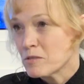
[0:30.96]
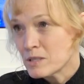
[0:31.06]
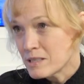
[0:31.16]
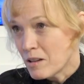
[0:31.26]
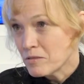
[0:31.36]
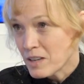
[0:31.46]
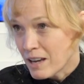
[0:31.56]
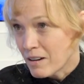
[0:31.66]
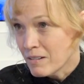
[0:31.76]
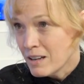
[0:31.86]
for self
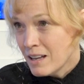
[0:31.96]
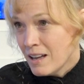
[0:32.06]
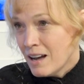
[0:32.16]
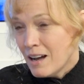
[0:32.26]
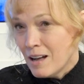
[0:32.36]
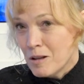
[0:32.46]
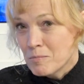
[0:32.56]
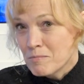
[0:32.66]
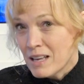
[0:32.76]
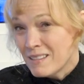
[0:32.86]
care, mm-hmm.
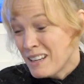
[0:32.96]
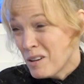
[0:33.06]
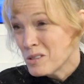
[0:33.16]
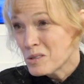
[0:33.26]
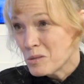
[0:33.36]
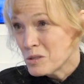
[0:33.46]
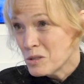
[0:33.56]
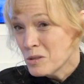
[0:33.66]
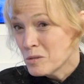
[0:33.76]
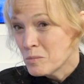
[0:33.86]
um, and then also
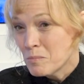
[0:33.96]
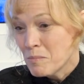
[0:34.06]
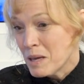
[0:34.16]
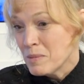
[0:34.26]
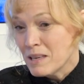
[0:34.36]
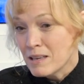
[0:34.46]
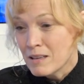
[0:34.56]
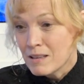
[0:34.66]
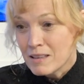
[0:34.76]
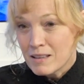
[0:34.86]
to maybe
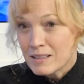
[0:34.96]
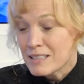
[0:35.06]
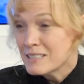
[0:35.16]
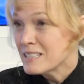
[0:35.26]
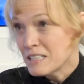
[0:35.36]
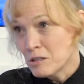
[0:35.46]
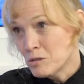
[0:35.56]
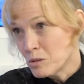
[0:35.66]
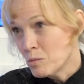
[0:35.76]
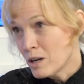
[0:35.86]
continue
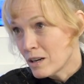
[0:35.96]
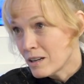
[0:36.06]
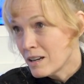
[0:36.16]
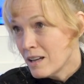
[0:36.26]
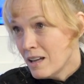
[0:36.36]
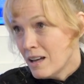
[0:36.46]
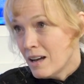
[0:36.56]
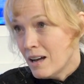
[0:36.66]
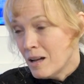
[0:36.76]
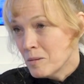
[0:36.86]
to work,
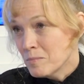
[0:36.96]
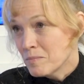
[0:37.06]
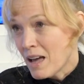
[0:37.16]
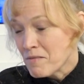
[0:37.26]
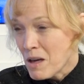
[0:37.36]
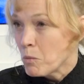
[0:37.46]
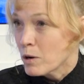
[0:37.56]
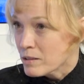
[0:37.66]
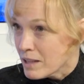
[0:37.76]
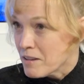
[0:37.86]
um, have that
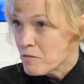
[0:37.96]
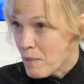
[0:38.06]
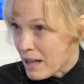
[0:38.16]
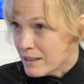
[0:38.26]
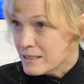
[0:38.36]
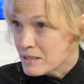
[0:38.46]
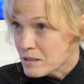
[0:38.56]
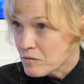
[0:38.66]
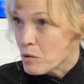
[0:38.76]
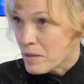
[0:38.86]
work life
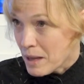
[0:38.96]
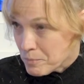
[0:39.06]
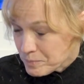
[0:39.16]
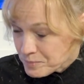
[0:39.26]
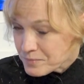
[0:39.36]
balance right. for them,